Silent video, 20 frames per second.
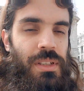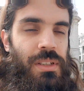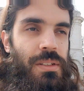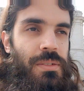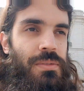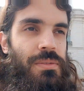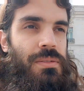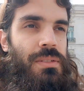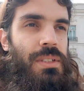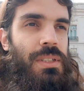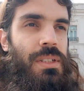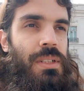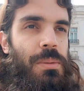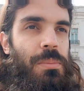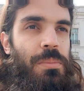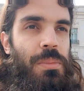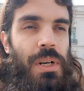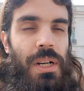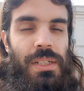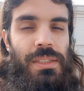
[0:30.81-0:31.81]
If the
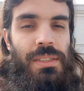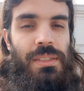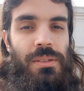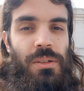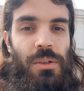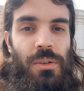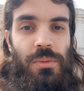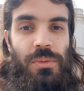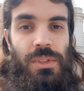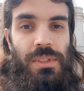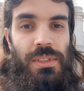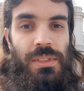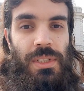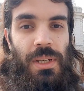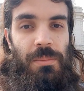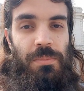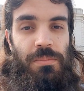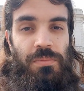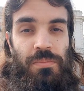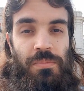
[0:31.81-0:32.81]
price of the
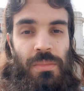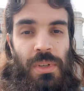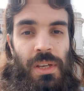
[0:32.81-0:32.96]
some